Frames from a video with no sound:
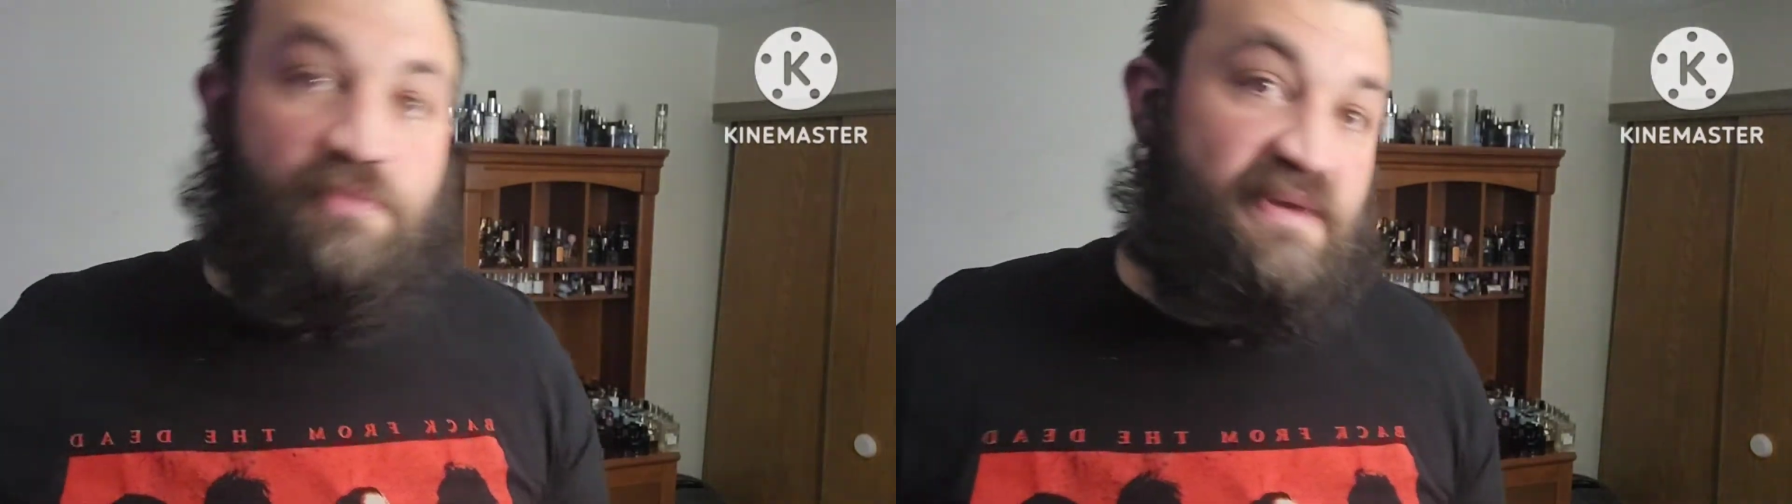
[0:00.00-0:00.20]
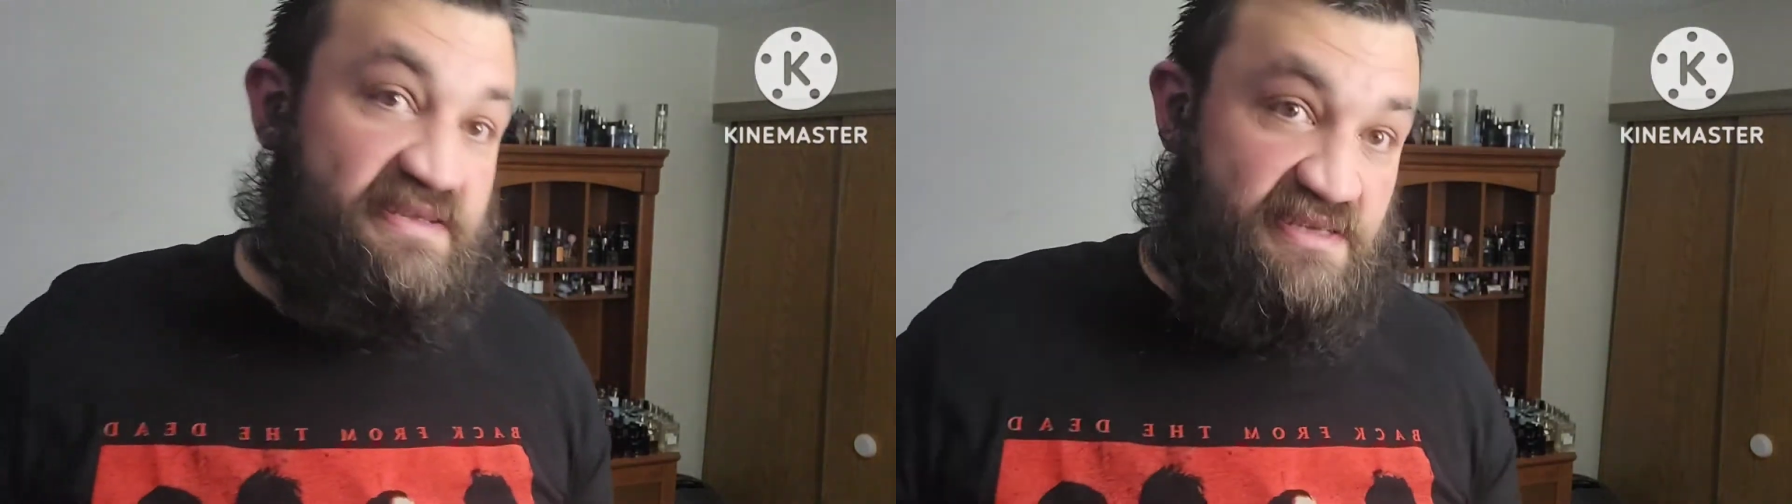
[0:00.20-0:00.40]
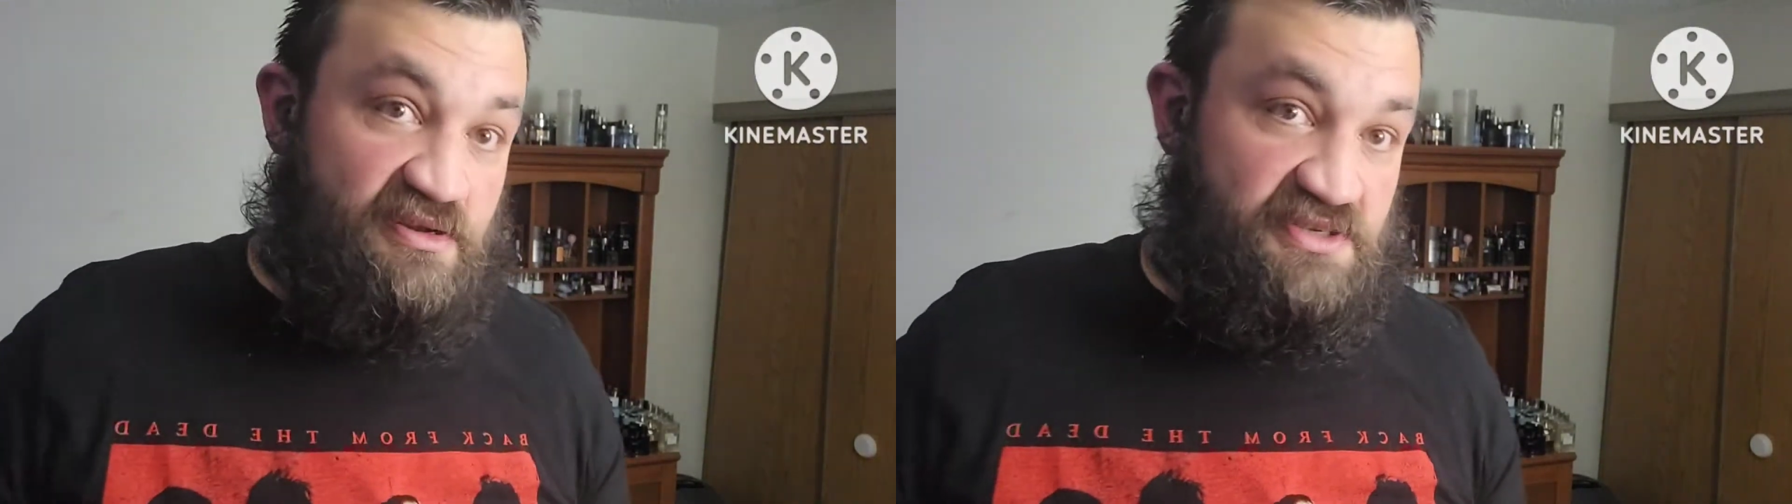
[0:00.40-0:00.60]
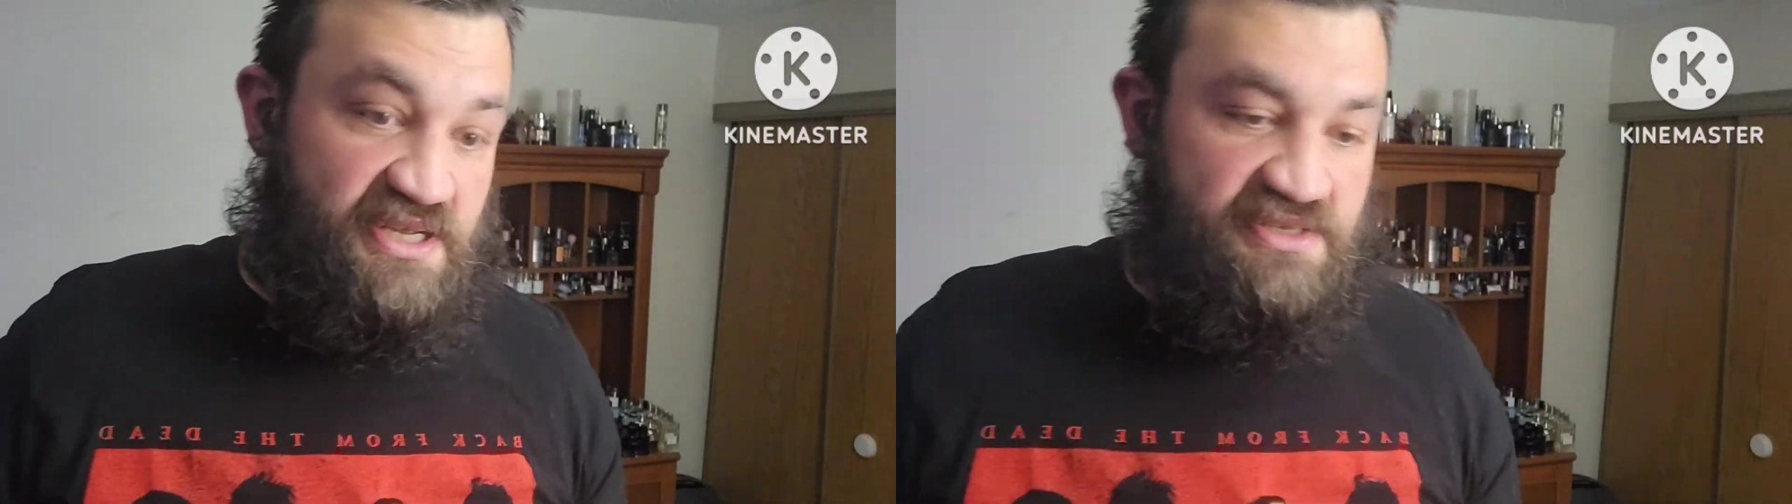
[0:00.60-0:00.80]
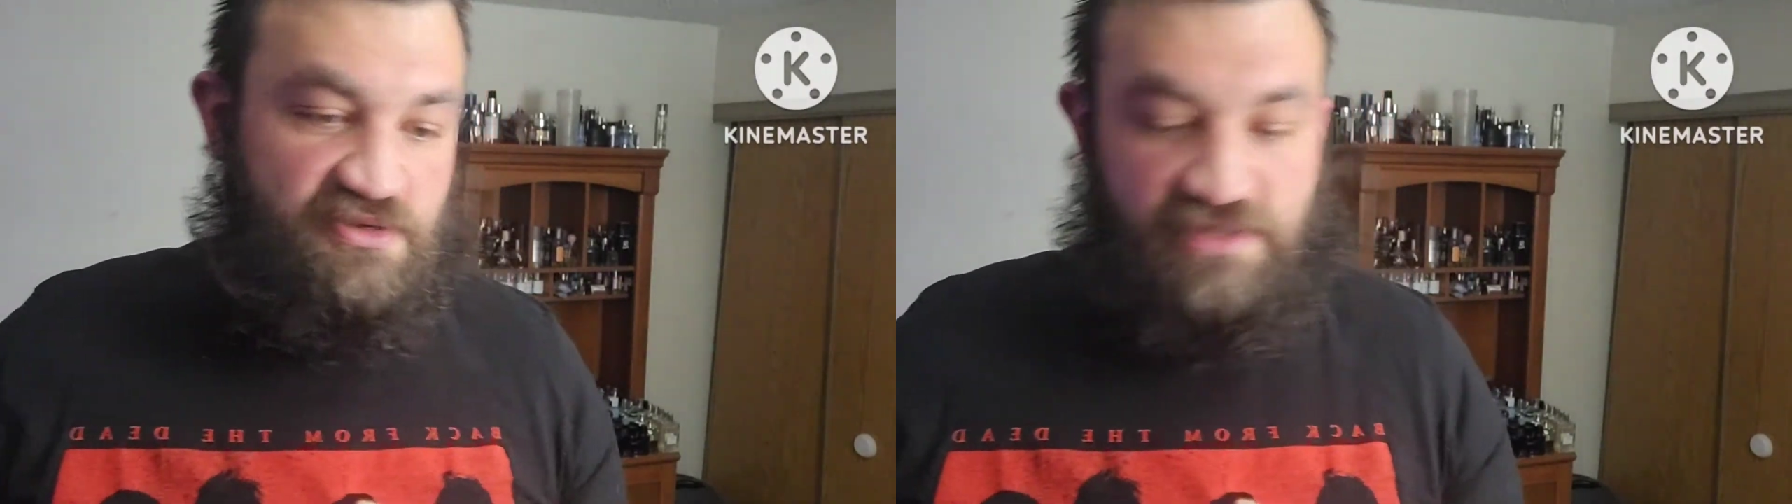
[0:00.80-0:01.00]
Mancera
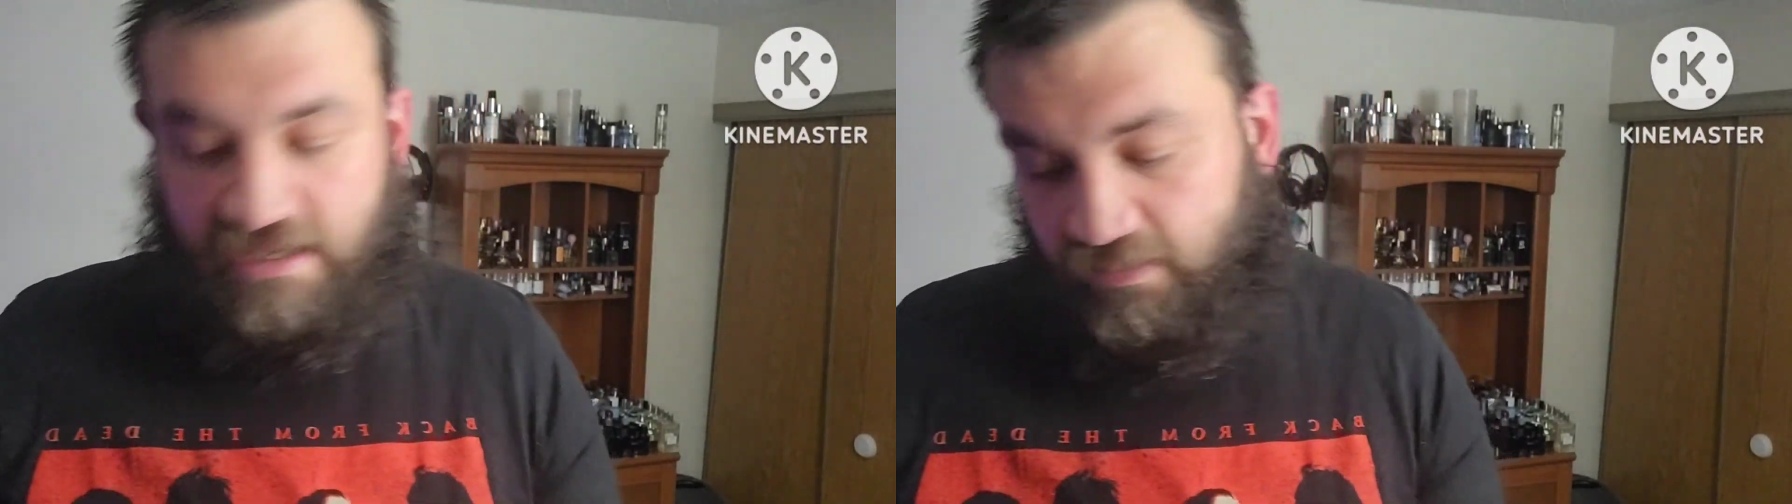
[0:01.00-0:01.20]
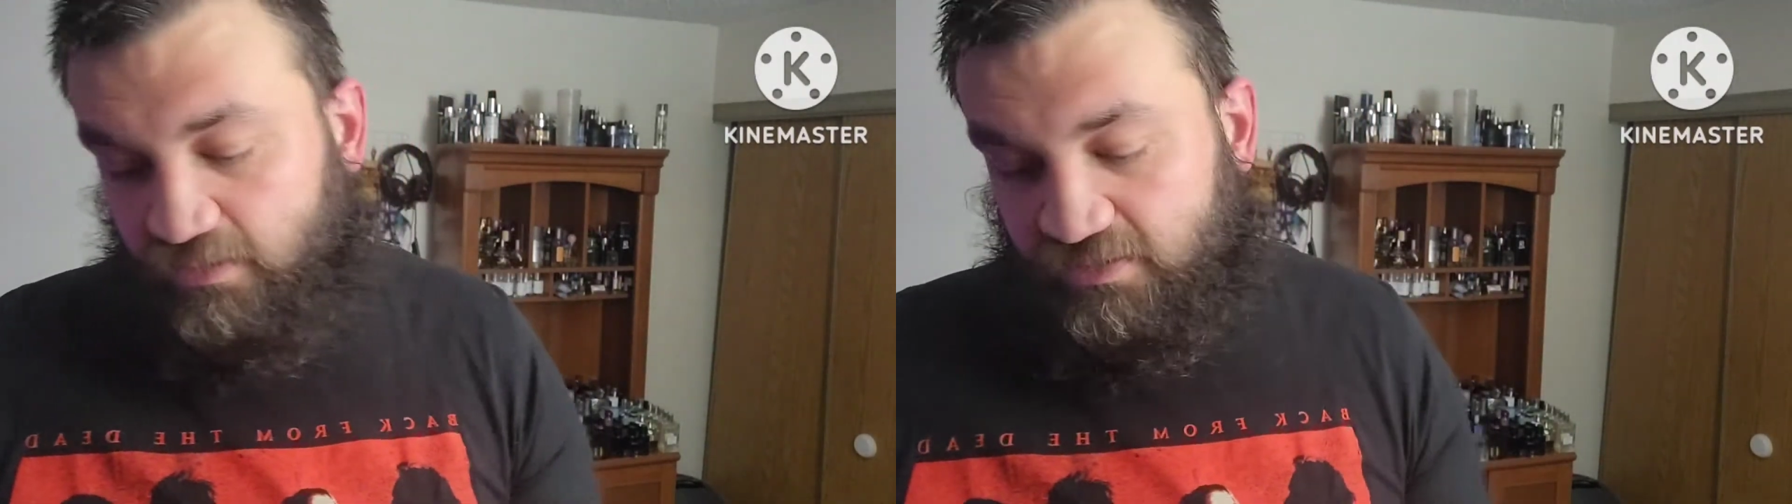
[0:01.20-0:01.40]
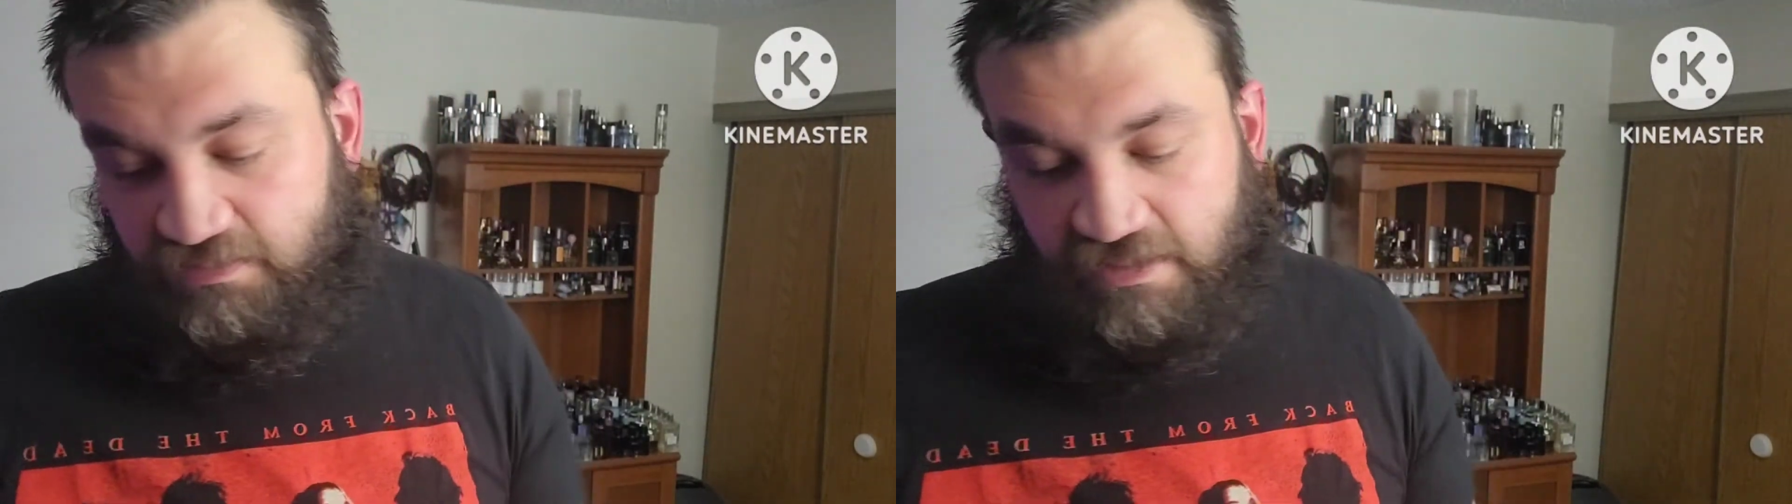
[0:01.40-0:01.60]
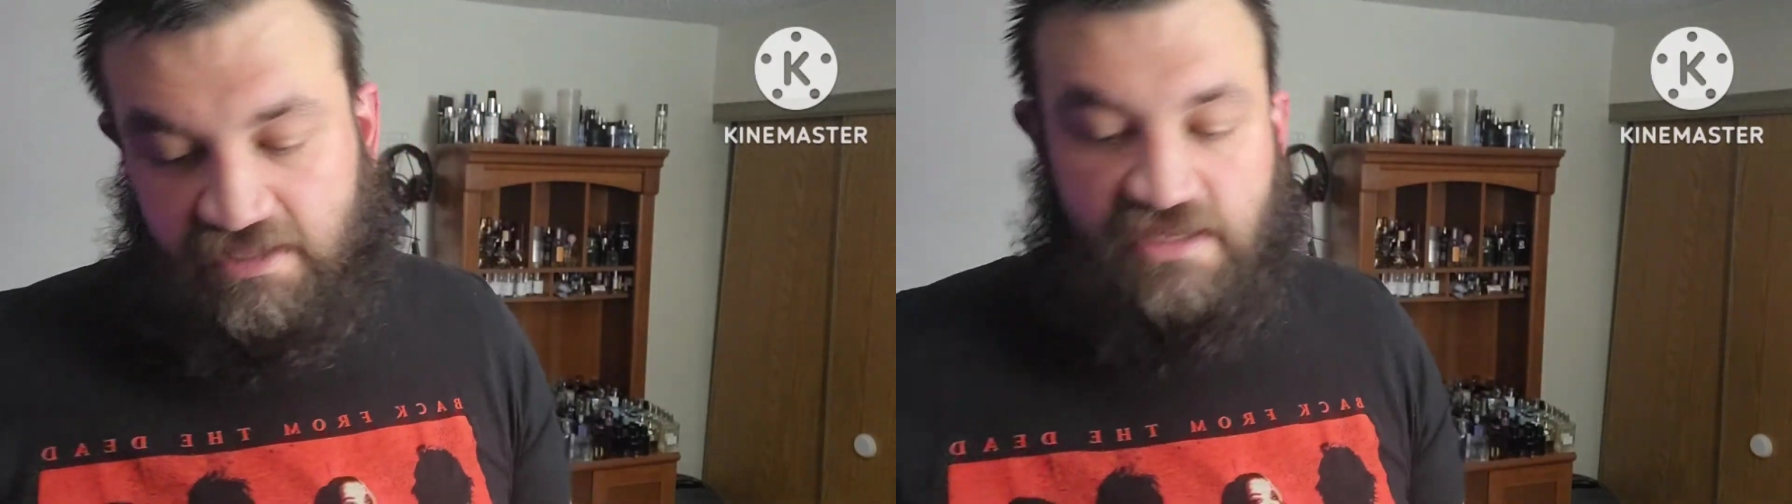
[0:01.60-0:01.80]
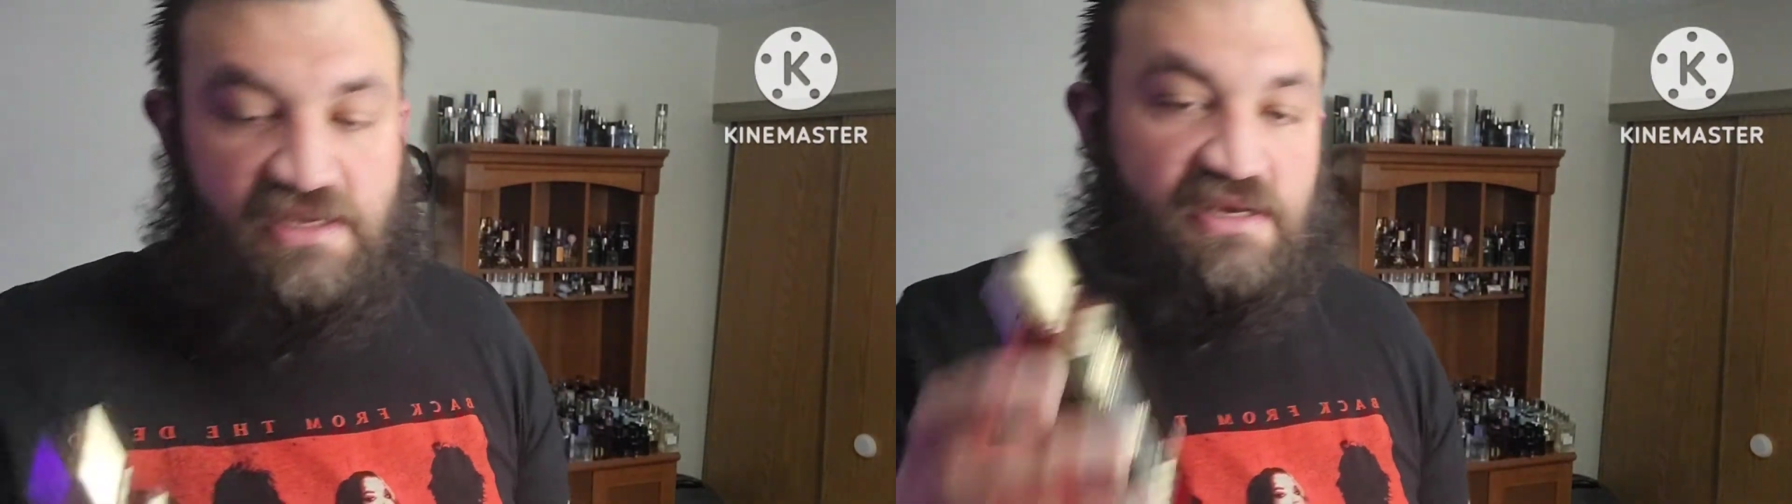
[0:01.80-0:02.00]
changed their labels, but